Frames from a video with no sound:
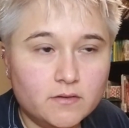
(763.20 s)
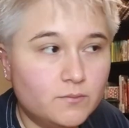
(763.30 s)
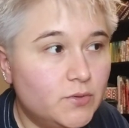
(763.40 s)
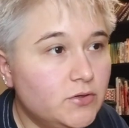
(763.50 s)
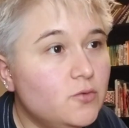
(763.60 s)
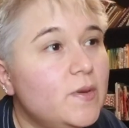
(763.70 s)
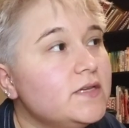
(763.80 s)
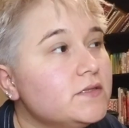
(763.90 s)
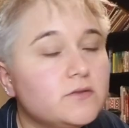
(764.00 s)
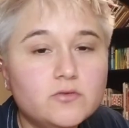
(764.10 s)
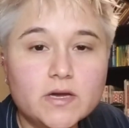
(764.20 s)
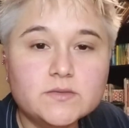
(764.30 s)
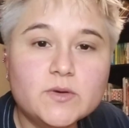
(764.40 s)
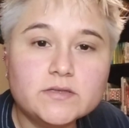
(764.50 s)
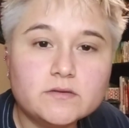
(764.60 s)
But you guys
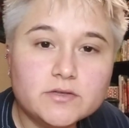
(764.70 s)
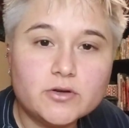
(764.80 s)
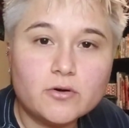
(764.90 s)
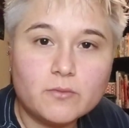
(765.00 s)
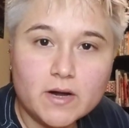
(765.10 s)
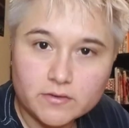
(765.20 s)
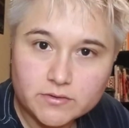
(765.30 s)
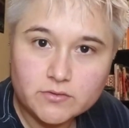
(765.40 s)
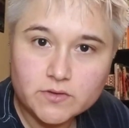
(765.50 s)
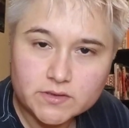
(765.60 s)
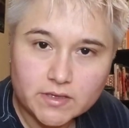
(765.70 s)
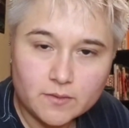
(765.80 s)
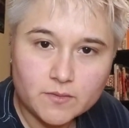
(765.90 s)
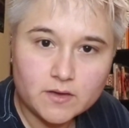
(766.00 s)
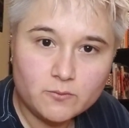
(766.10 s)
basically turn around and do the same
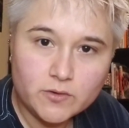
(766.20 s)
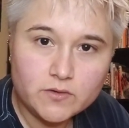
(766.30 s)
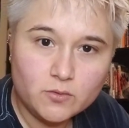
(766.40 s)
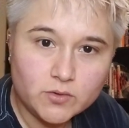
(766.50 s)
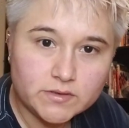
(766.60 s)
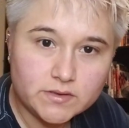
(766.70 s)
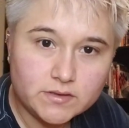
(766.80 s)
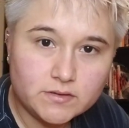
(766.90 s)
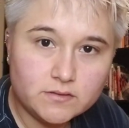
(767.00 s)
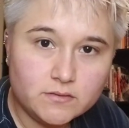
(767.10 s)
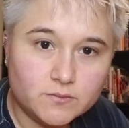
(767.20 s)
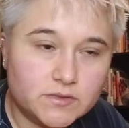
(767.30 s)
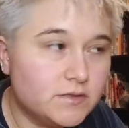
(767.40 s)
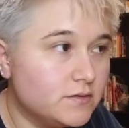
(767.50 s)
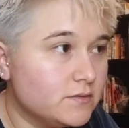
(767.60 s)
thing with your systems.
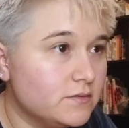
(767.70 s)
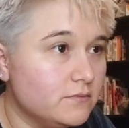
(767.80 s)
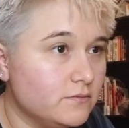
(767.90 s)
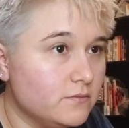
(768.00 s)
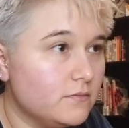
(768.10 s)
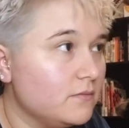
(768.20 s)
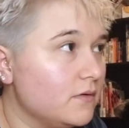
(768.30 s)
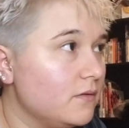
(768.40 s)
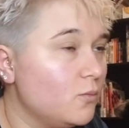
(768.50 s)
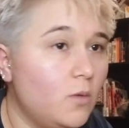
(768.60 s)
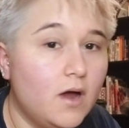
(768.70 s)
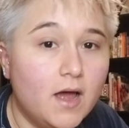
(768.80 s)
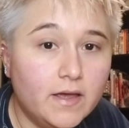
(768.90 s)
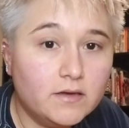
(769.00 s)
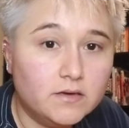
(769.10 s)

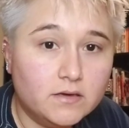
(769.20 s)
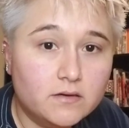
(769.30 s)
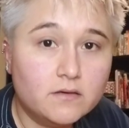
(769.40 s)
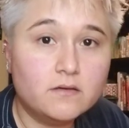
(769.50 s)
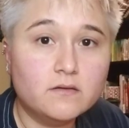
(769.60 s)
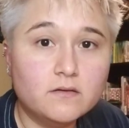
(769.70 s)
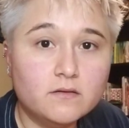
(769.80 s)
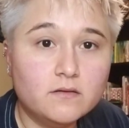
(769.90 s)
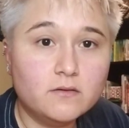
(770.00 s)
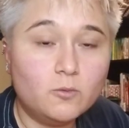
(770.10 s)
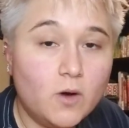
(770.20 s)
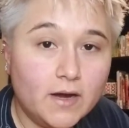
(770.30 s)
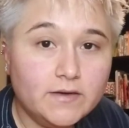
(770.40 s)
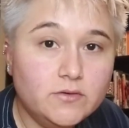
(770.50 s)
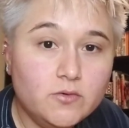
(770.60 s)
Why
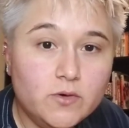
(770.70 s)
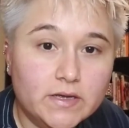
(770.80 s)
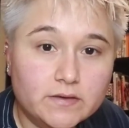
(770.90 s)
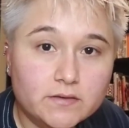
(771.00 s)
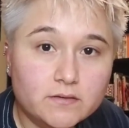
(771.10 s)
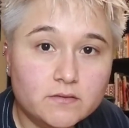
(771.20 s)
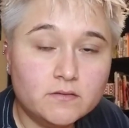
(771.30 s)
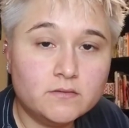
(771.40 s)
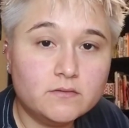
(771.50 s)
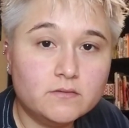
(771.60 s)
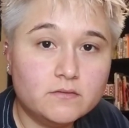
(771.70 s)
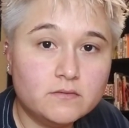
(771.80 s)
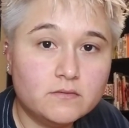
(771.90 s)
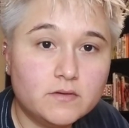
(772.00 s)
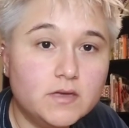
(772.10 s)
do it?
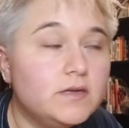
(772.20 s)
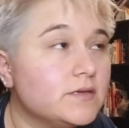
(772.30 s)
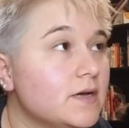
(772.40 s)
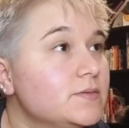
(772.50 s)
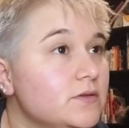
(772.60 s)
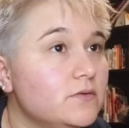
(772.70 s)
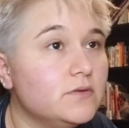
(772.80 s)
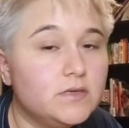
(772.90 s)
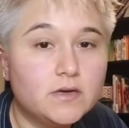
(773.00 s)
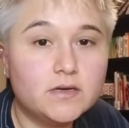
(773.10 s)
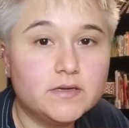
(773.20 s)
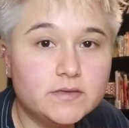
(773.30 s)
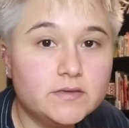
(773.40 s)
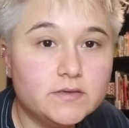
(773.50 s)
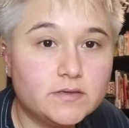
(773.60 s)
It is absolutely not
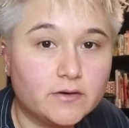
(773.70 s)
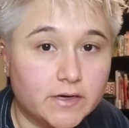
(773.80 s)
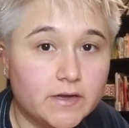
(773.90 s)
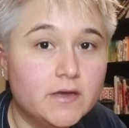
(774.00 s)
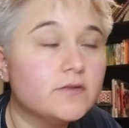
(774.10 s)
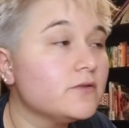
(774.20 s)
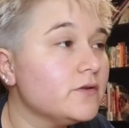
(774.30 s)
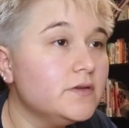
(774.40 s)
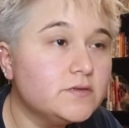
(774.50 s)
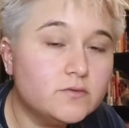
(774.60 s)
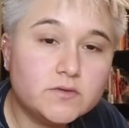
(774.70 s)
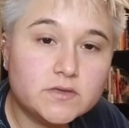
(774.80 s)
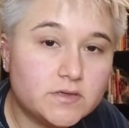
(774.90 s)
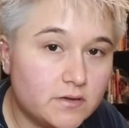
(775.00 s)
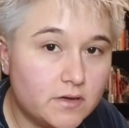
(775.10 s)
necessary. There is no
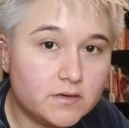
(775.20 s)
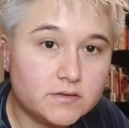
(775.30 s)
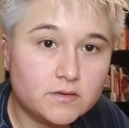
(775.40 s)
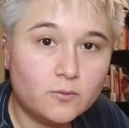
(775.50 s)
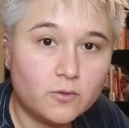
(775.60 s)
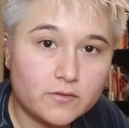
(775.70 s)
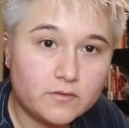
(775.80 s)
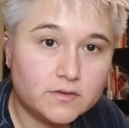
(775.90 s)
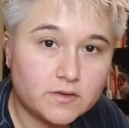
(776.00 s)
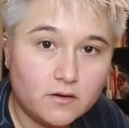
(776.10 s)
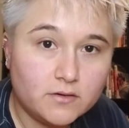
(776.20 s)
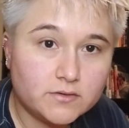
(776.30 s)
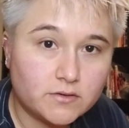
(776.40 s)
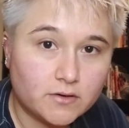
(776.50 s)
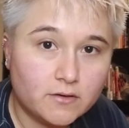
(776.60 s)
such thing as a worthless
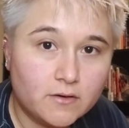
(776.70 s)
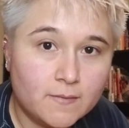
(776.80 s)
alter.